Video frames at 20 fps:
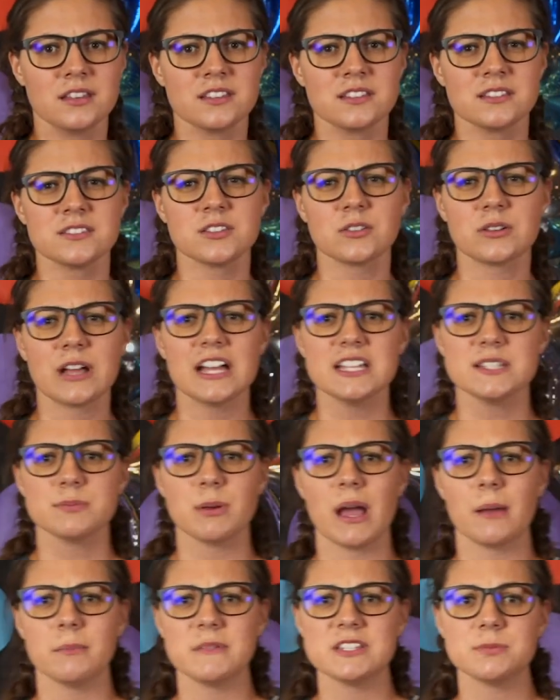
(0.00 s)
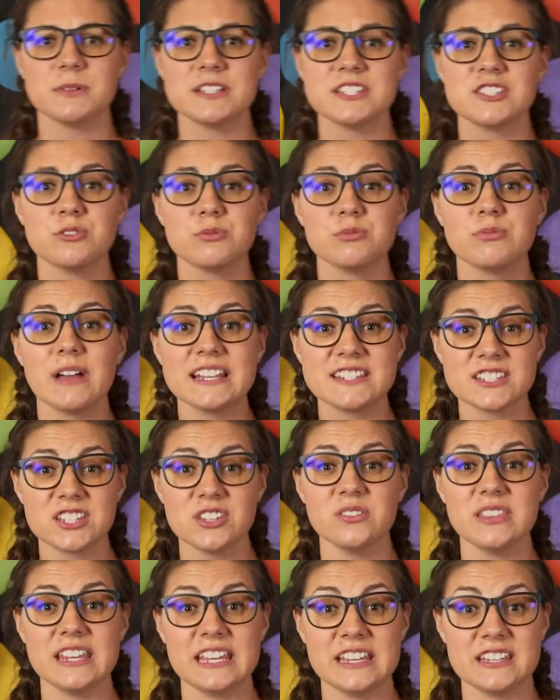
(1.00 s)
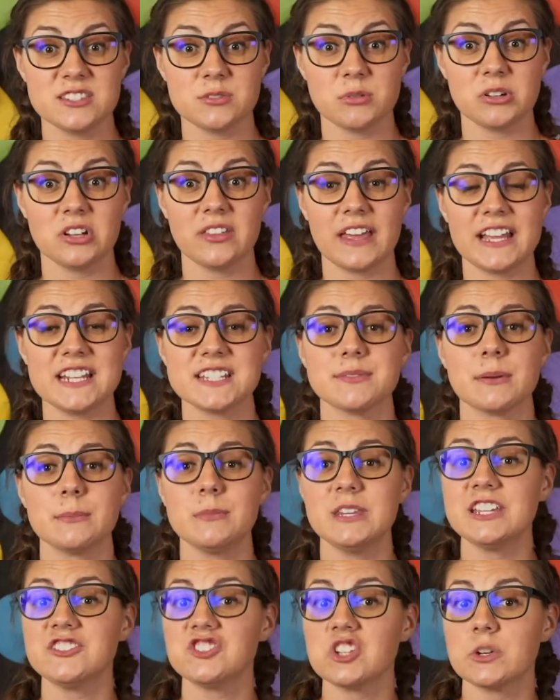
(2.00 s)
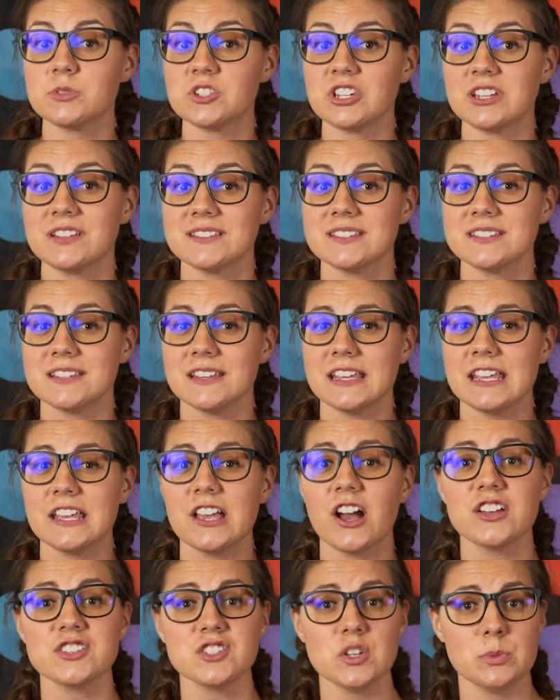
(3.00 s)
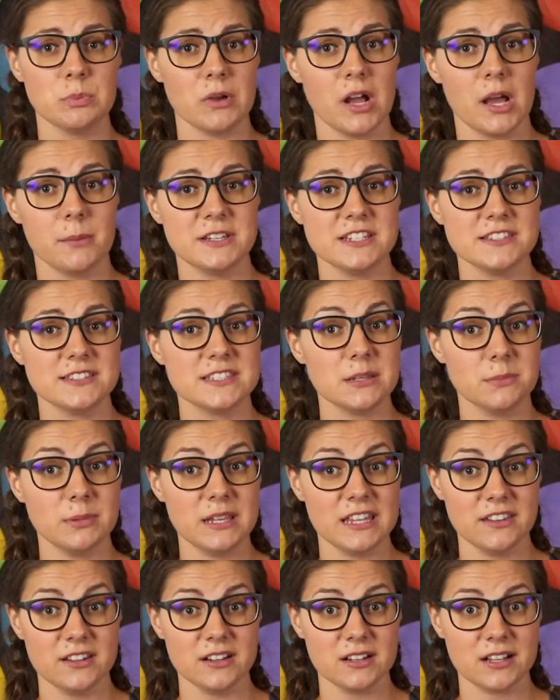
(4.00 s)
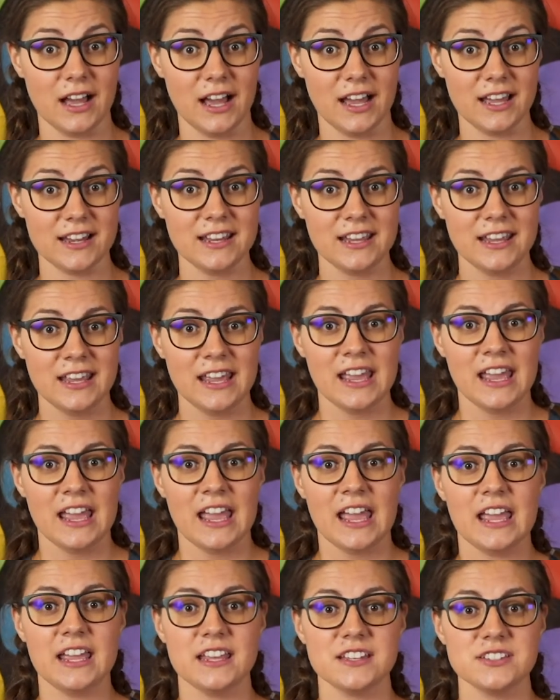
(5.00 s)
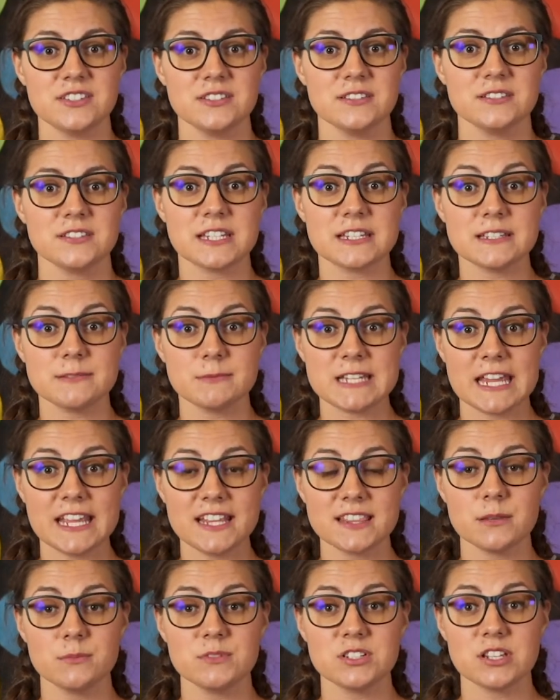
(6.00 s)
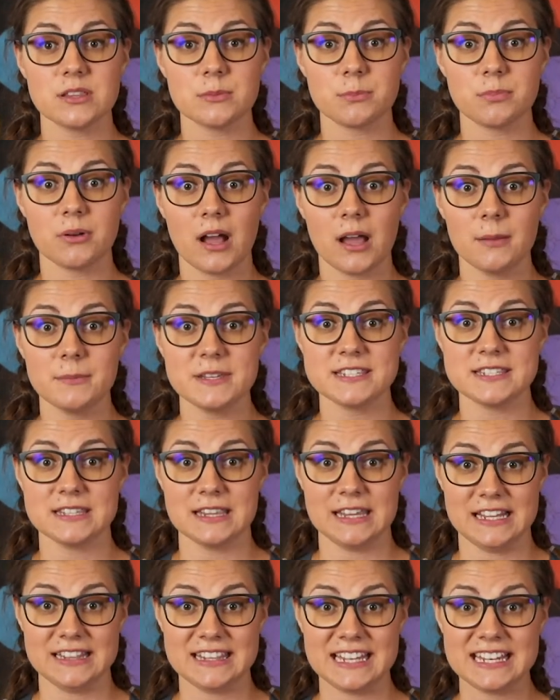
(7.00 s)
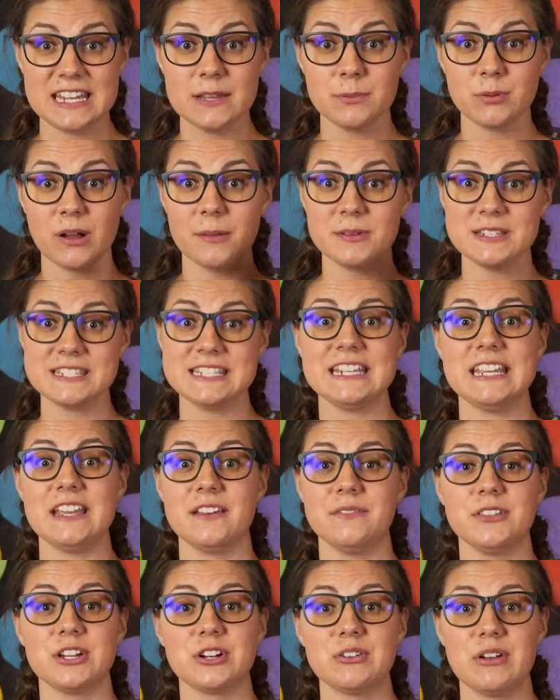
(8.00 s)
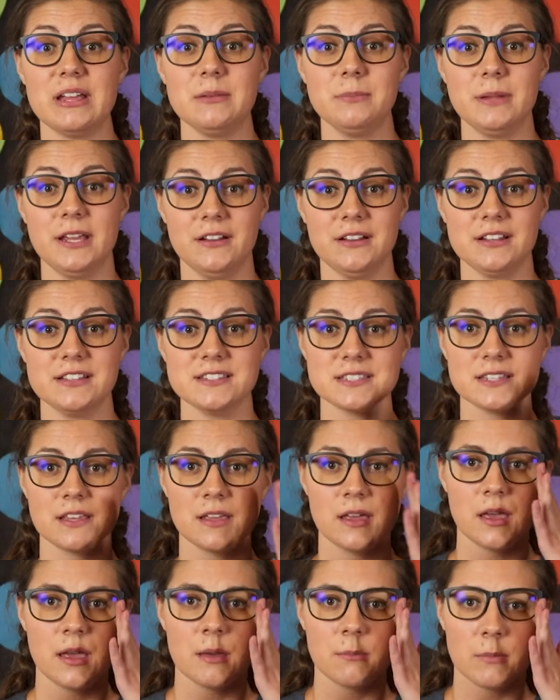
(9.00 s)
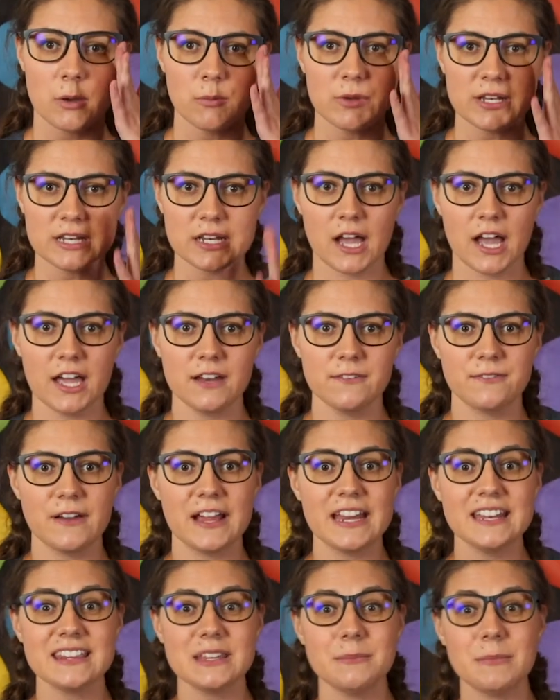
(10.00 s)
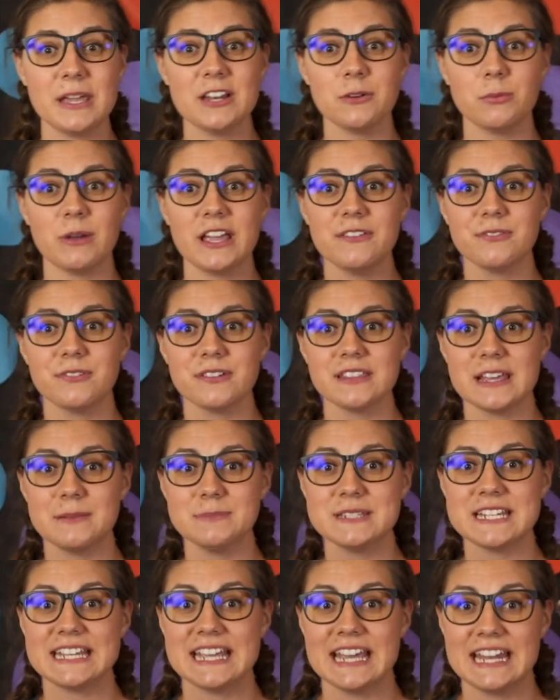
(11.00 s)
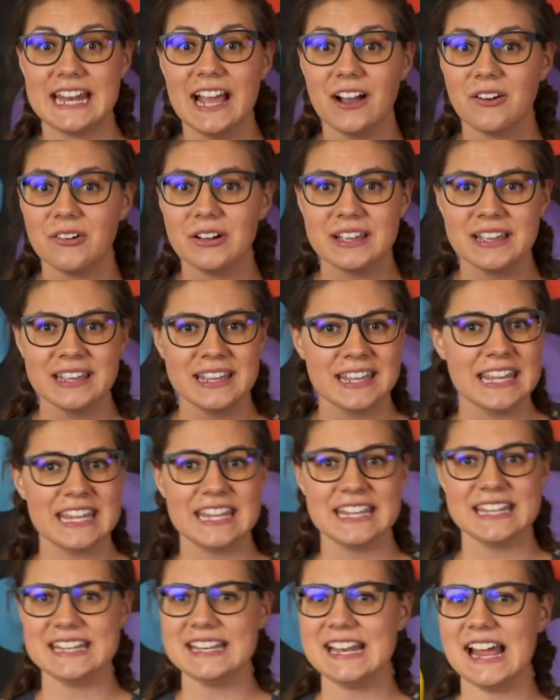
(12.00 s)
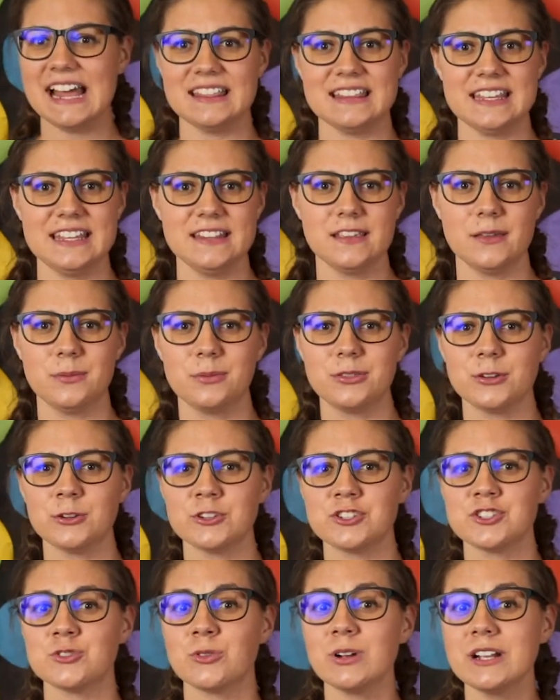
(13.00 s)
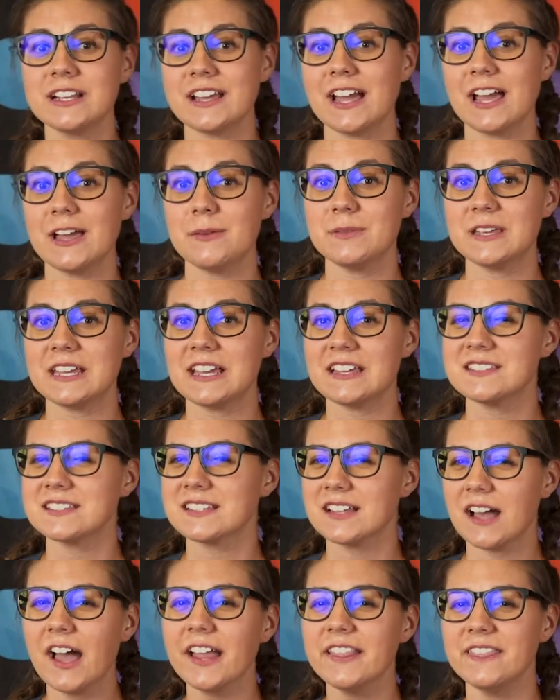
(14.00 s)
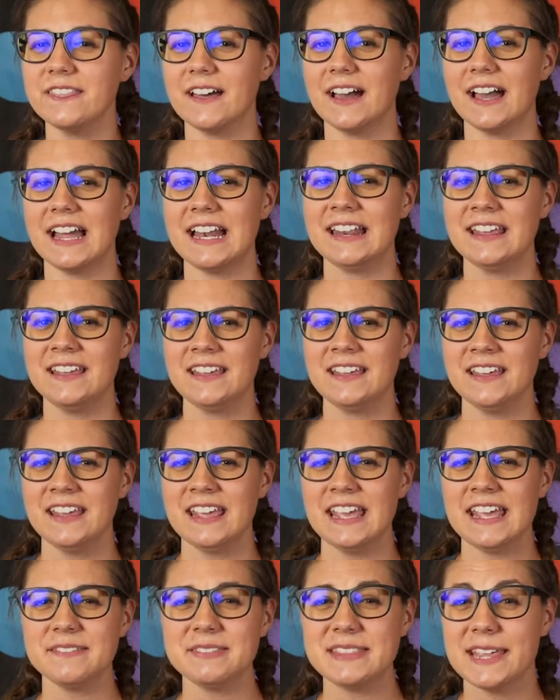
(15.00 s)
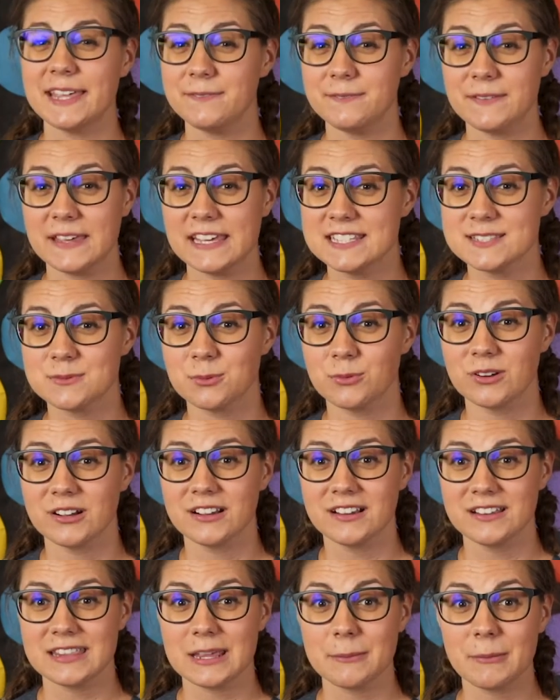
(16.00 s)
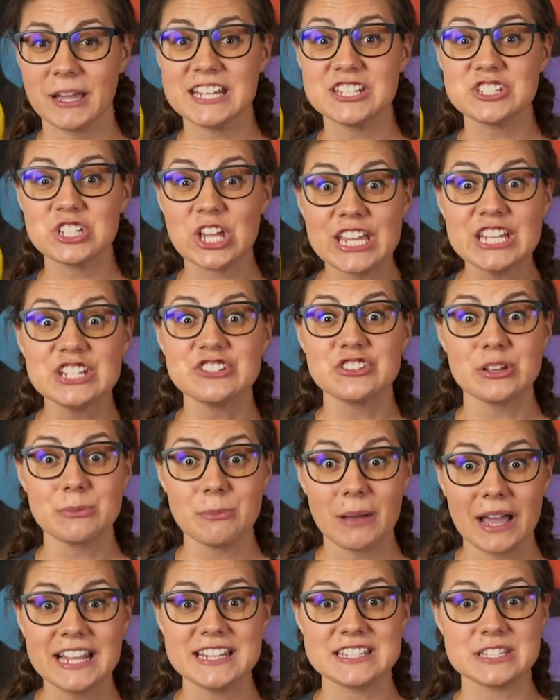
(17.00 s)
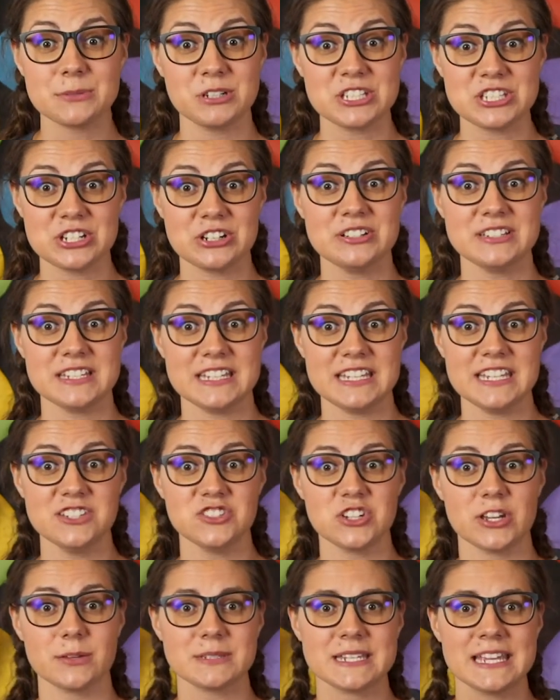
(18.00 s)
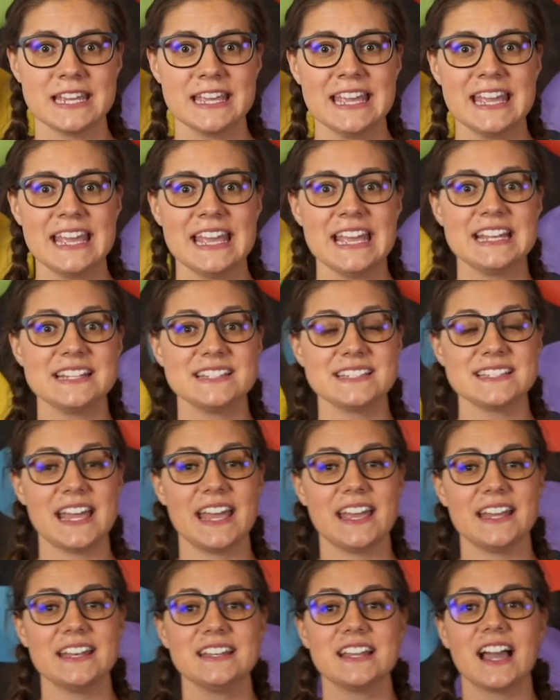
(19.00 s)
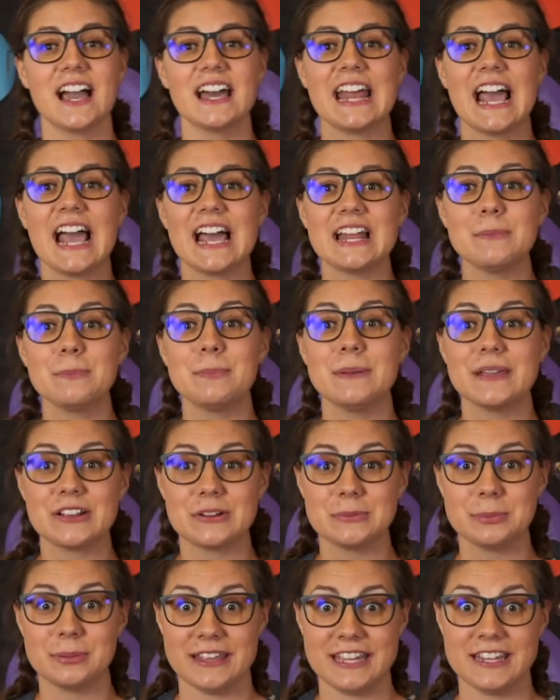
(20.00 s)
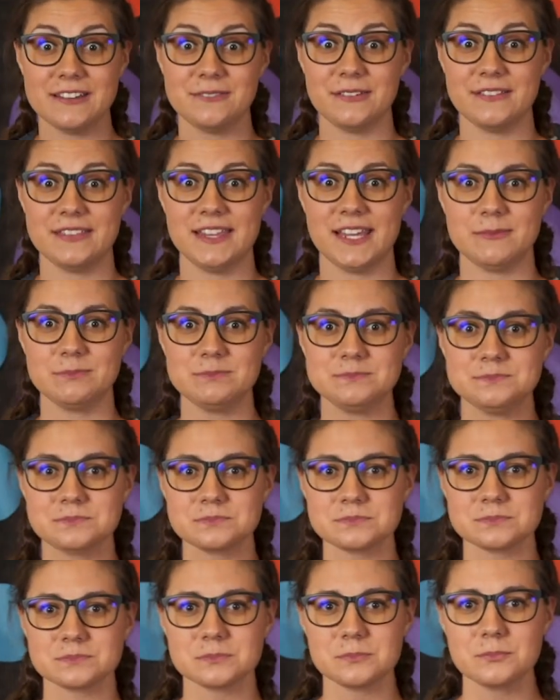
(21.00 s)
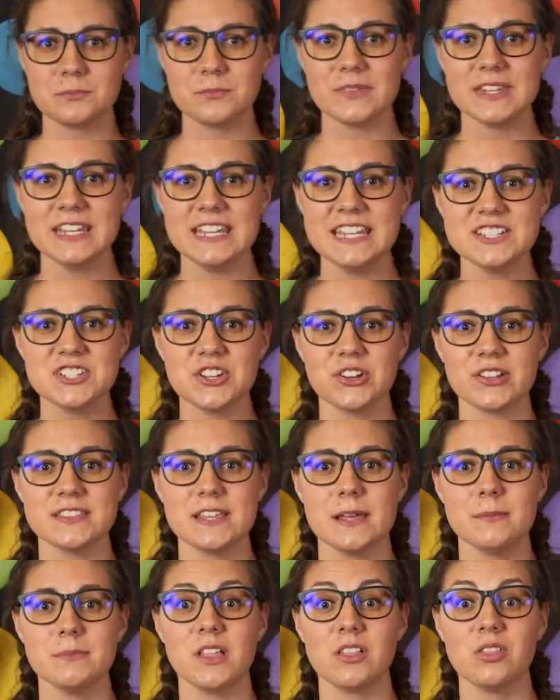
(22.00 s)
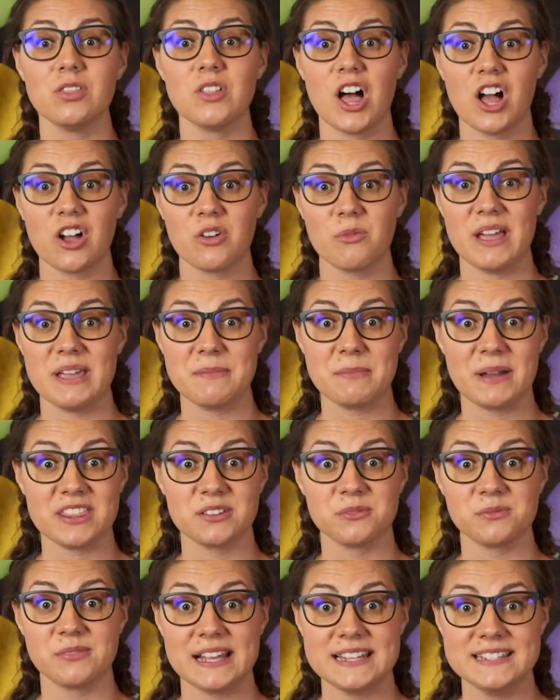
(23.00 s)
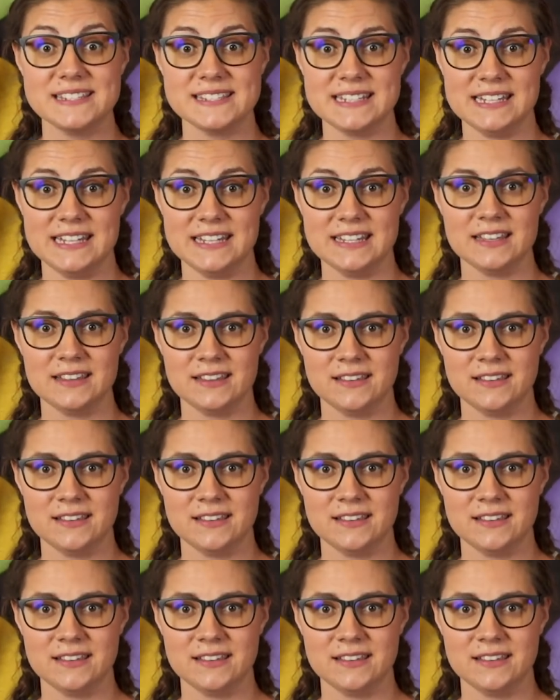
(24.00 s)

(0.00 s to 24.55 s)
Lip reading: So God's promise was to rescue the Israelites from the Egyptians. He also promised to be their God and to take them to the promised land that he promised to give their grandparents. But when God finally made a way for them to get out, he did not lead them through a shortcut because God thought if they faced war, they might change their minds and return to Egypt. Instead, God had a bigger plan for them. He took them the long way by the Red Sea.